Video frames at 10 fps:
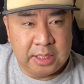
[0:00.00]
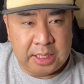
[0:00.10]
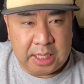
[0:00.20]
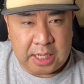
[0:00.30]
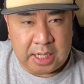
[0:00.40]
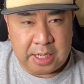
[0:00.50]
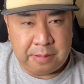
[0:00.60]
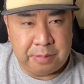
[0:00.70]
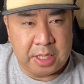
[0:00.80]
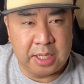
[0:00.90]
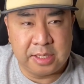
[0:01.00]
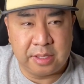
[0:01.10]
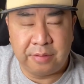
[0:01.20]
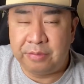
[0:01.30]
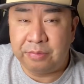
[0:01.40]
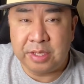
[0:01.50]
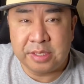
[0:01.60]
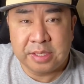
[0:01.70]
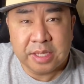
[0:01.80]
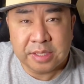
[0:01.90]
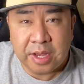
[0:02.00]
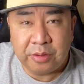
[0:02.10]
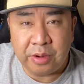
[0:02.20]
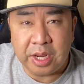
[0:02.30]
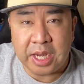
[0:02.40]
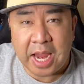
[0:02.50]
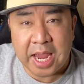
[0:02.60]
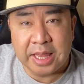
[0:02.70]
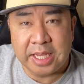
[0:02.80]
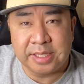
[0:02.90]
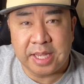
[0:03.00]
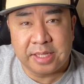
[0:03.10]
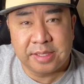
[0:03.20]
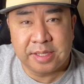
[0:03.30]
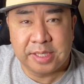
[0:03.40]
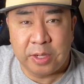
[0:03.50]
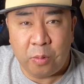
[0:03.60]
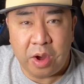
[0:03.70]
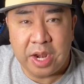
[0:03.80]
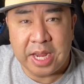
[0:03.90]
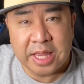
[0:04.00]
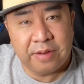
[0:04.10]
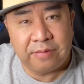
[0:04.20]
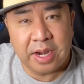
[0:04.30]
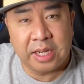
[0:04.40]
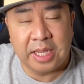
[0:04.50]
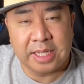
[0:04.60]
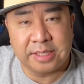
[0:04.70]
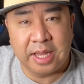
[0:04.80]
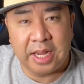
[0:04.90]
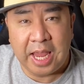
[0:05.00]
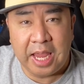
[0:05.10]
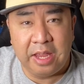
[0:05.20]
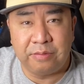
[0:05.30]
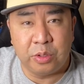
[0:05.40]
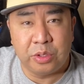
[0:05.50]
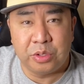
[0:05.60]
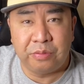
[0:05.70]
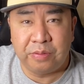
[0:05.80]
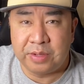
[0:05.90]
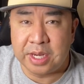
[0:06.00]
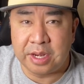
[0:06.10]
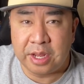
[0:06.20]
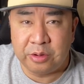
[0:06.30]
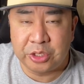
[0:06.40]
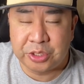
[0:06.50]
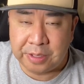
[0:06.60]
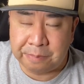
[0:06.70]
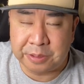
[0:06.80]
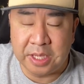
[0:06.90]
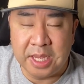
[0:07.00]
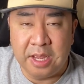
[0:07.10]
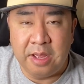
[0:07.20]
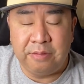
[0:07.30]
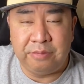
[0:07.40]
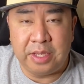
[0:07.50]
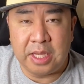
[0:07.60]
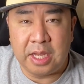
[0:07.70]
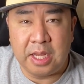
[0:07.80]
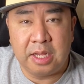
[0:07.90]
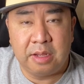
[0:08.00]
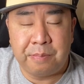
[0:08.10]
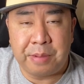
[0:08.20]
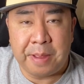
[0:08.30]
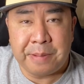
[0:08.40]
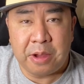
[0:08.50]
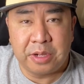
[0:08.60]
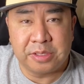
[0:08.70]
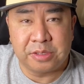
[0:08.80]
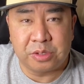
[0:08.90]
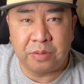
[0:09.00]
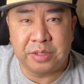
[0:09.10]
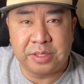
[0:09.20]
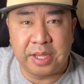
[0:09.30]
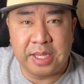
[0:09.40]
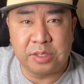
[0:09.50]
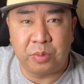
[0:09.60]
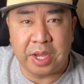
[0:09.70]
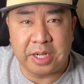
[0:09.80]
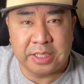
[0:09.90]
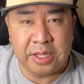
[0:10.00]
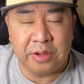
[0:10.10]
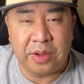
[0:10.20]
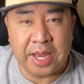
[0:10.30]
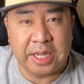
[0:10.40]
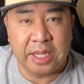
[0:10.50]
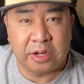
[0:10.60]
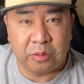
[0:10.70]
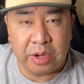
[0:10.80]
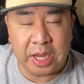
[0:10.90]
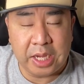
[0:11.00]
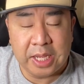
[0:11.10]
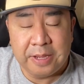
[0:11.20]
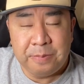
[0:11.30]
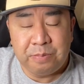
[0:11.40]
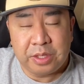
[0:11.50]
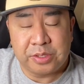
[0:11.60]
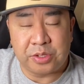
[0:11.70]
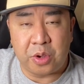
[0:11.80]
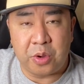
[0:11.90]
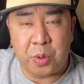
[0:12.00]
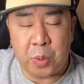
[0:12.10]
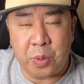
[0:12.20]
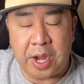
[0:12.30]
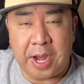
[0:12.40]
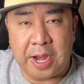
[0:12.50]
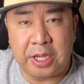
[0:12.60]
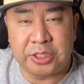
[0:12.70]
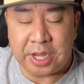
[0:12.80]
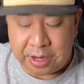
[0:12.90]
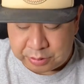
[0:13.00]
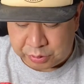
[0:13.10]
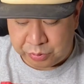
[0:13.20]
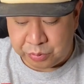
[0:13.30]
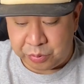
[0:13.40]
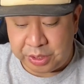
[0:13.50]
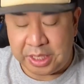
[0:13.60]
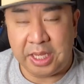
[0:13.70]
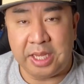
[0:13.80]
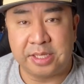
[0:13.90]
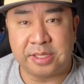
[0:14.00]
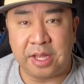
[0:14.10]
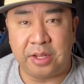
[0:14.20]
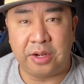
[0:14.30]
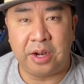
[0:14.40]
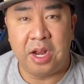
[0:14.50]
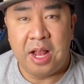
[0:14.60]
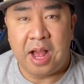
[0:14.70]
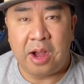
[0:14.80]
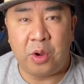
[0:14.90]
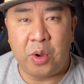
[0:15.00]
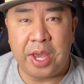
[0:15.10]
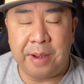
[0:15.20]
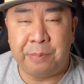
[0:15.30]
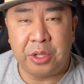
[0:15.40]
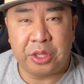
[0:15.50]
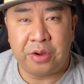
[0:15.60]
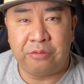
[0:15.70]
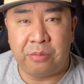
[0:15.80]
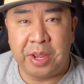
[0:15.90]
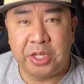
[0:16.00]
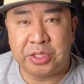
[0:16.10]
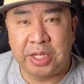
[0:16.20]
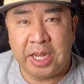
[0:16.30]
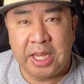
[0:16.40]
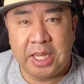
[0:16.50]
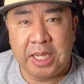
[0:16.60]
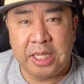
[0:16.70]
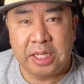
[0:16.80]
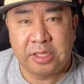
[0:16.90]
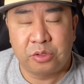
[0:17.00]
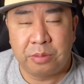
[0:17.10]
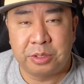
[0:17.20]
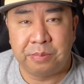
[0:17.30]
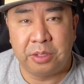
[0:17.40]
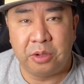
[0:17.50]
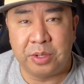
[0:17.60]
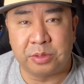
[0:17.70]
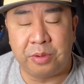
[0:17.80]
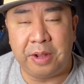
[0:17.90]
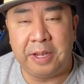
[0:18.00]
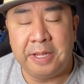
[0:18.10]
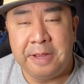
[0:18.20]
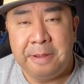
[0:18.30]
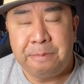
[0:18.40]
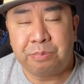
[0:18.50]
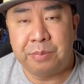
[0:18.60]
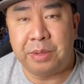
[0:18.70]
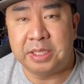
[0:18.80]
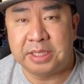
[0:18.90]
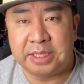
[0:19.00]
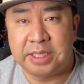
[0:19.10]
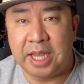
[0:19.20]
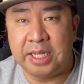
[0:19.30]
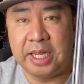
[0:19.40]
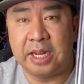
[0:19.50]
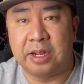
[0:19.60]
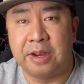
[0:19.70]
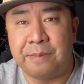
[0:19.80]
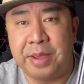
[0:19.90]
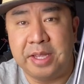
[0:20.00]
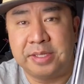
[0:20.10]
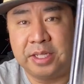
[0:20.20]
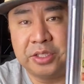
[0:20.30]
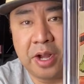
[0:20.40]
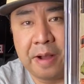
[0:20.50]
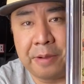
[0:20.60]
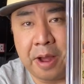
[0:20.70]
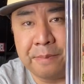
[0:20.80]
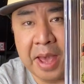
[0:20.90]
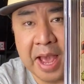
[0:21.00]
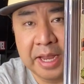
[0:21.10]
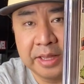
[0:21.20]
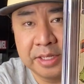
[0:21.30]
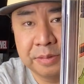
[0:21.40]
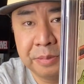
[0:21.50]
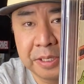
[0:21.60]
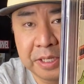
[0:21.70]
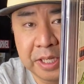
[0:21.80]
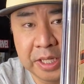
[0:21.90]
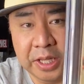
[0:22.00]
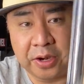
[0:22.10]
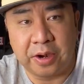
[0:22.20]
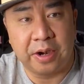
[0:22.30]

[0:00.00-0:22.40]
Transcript: 5,600, and they said 61, and then finally I said, hey, if you do 5,900 shipped via PayPal goods and services, we got a deal, and he agreed. So shout out to the seller. I'll go ahead and put their information in the description below as well. But they did an amazing job on packing this book. There